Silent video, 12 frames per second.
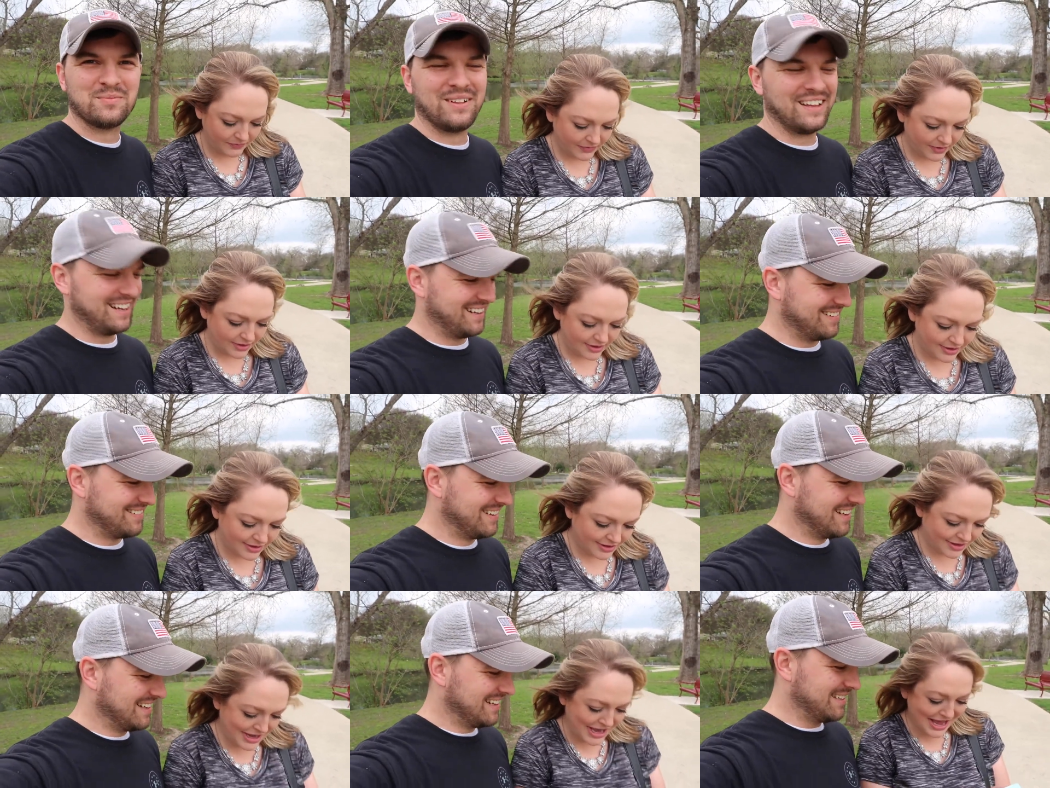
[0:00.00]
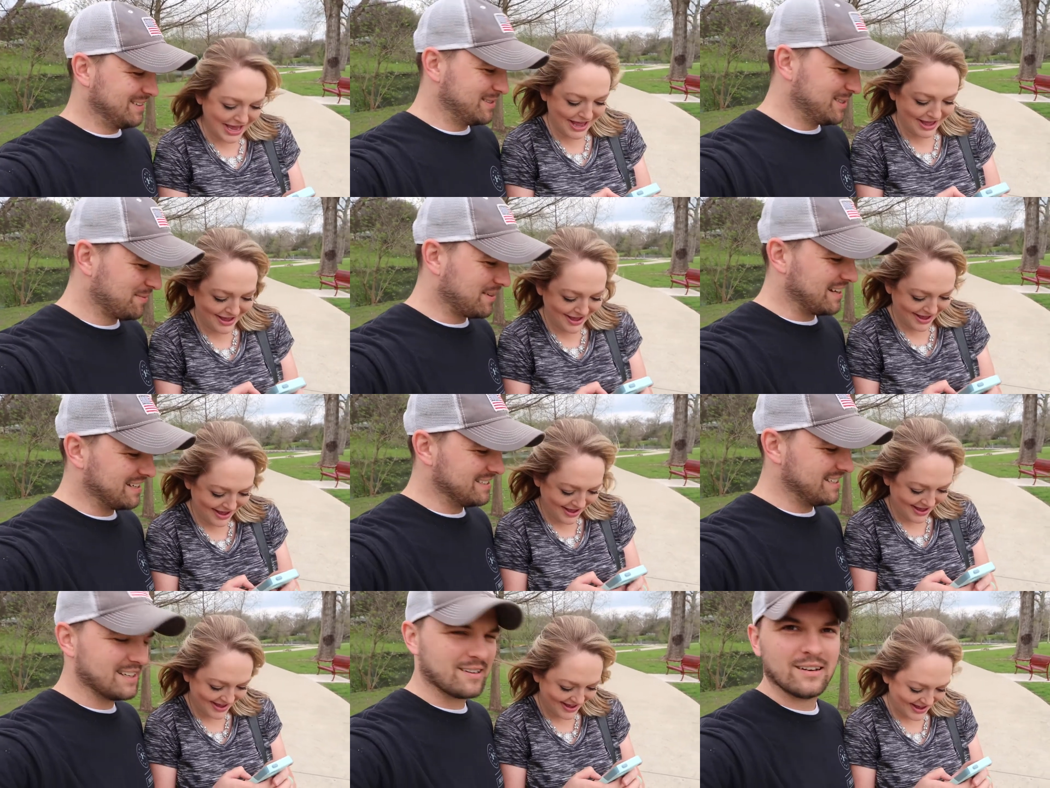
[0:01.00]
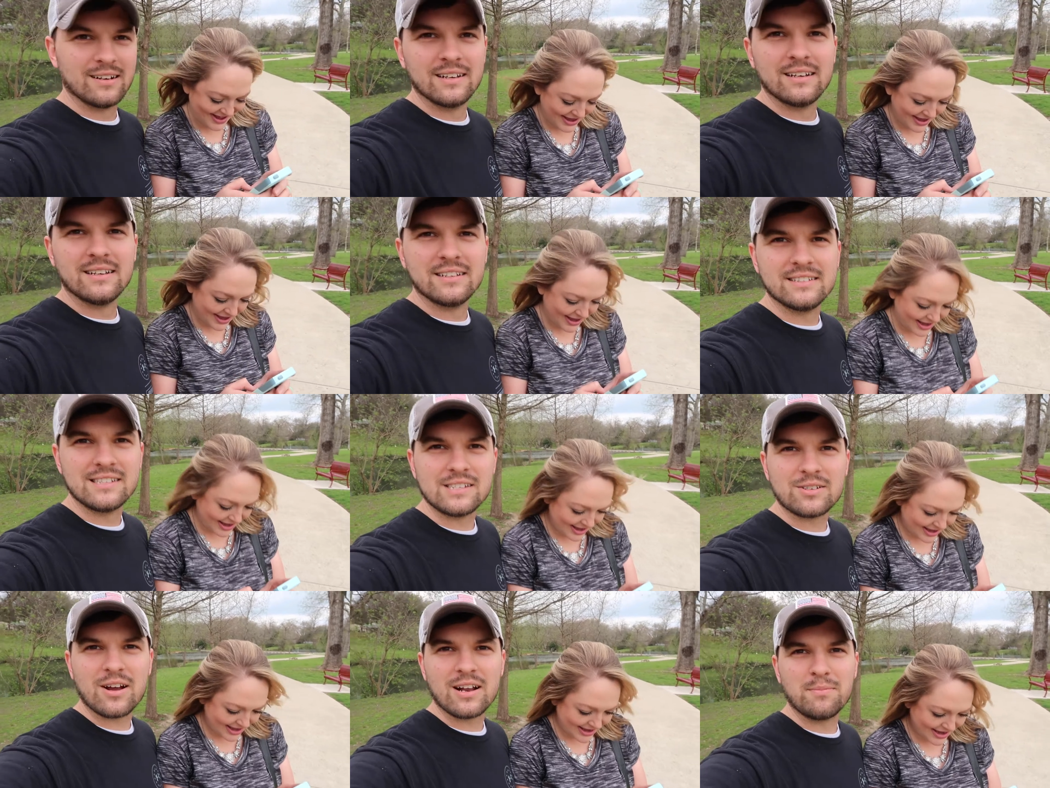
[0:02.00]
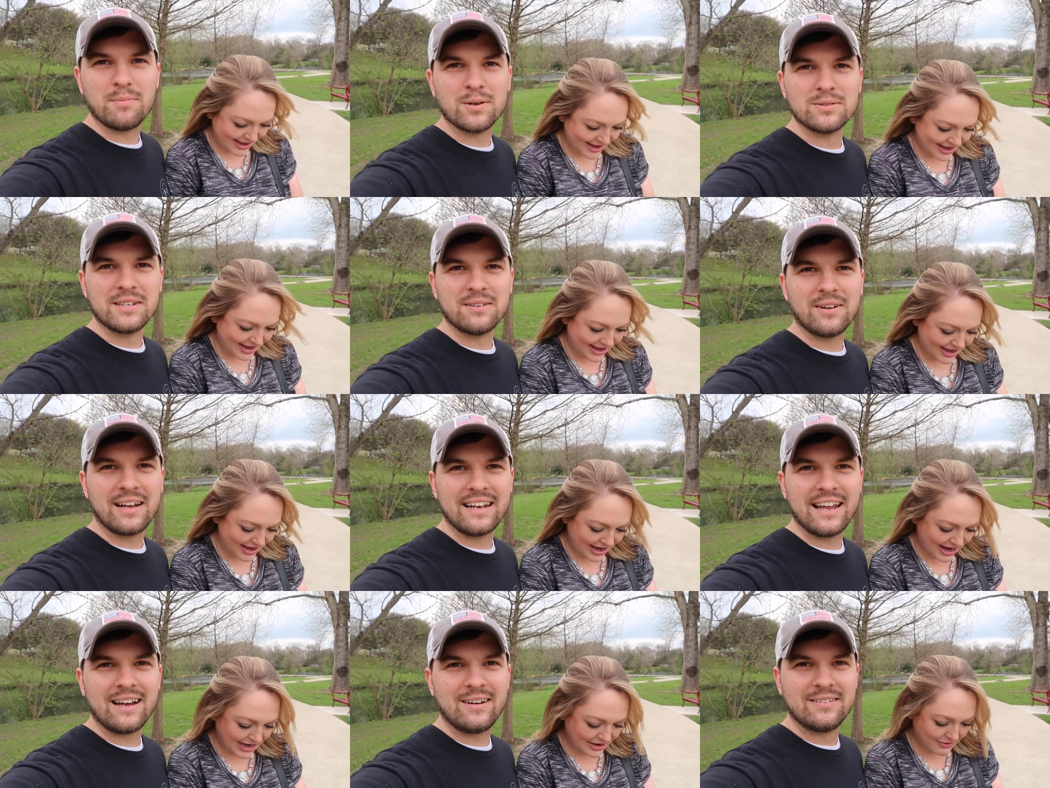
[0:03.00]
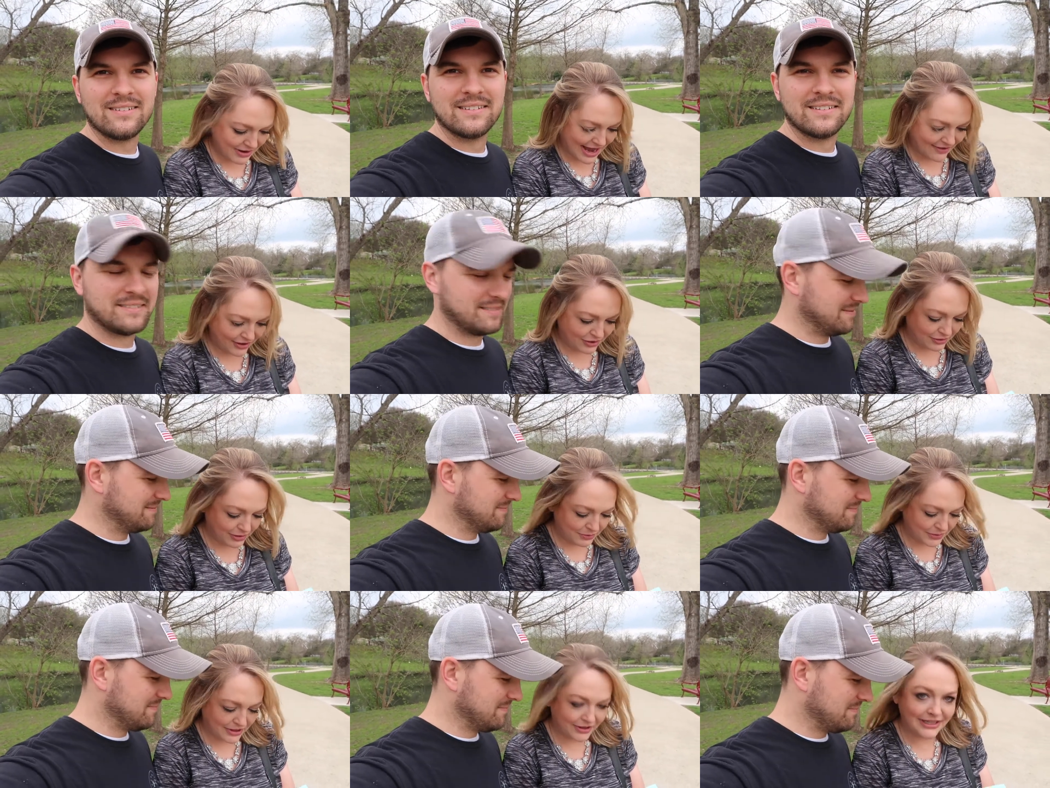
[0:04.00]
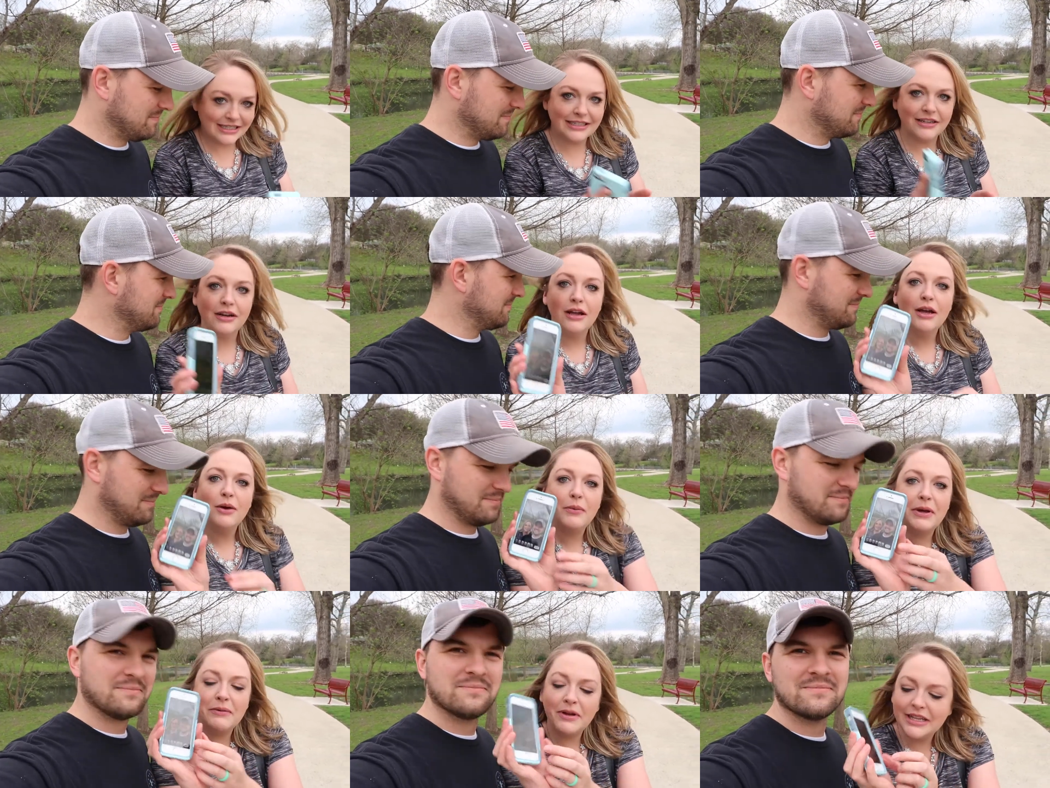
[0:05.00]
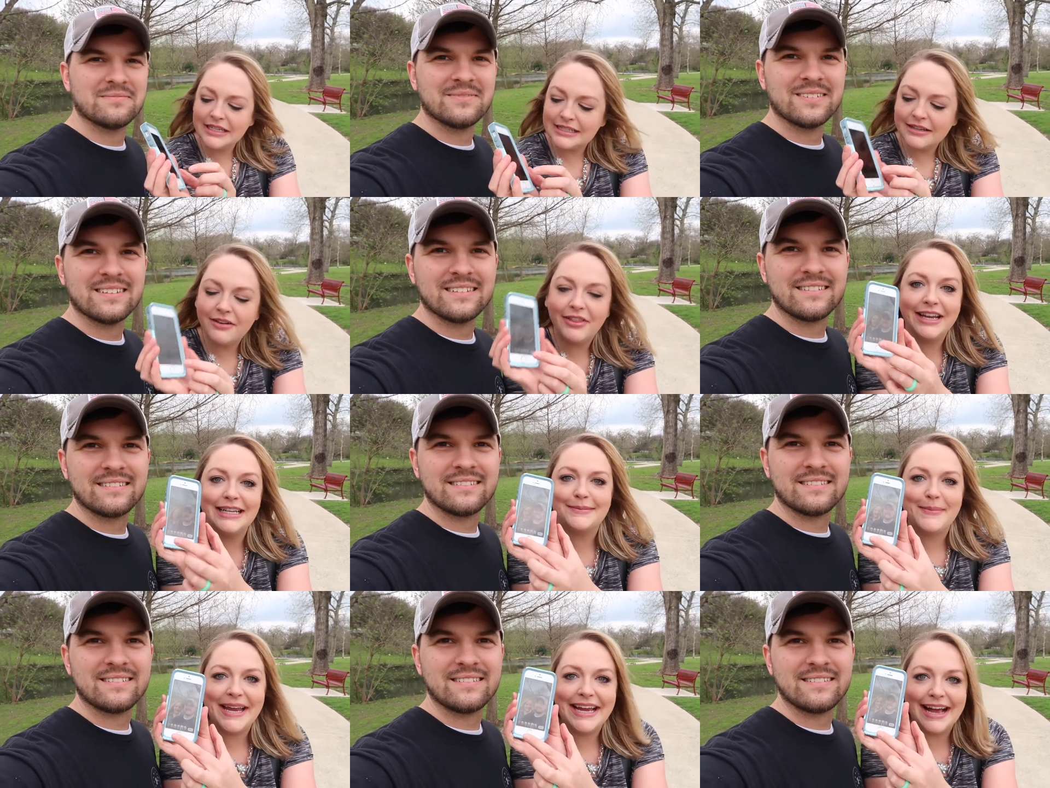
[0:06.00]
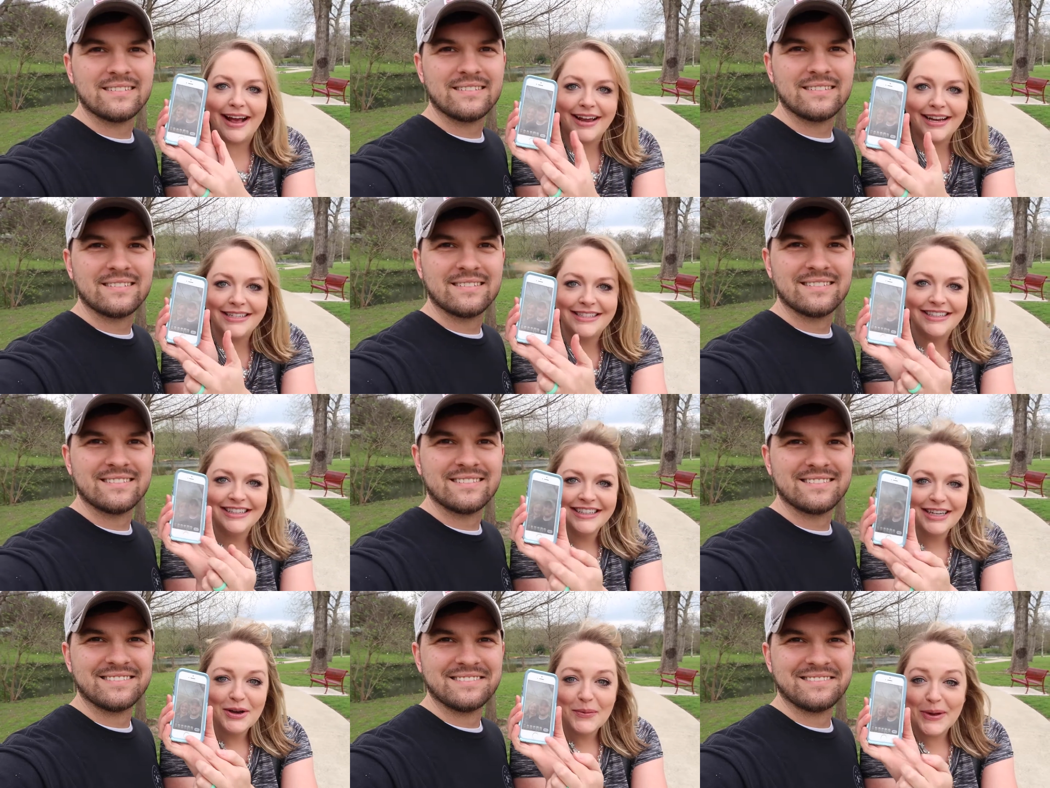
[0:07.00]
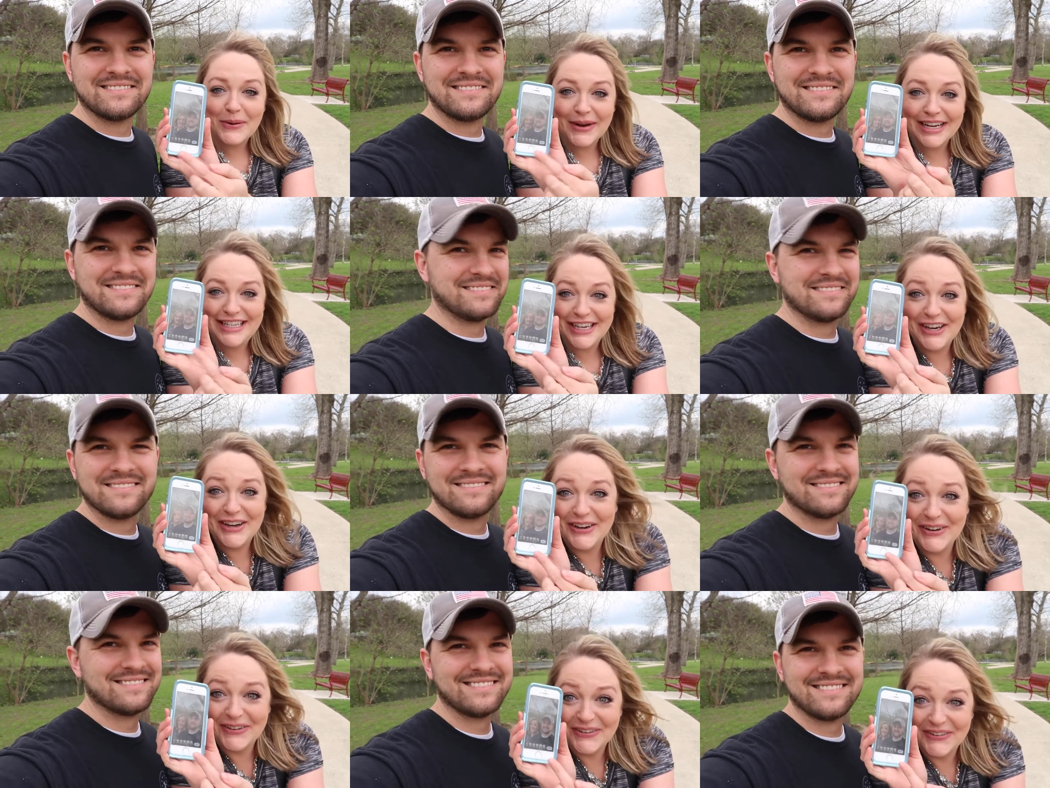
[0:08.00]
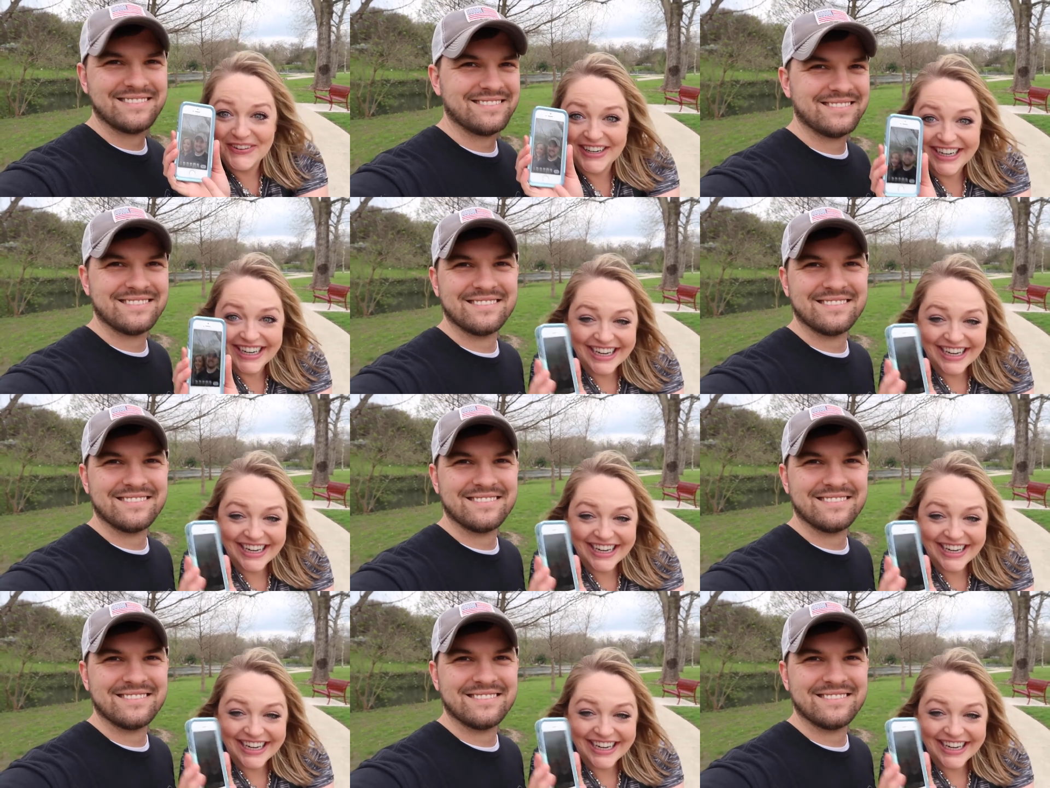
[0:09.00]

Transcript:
Speaker 1: or Play-Doh. There's some kind of sticker. She's trying to post it right now. I don't
Speaker 2: have a clue what all these what do all these little things mean, guys. What do I do?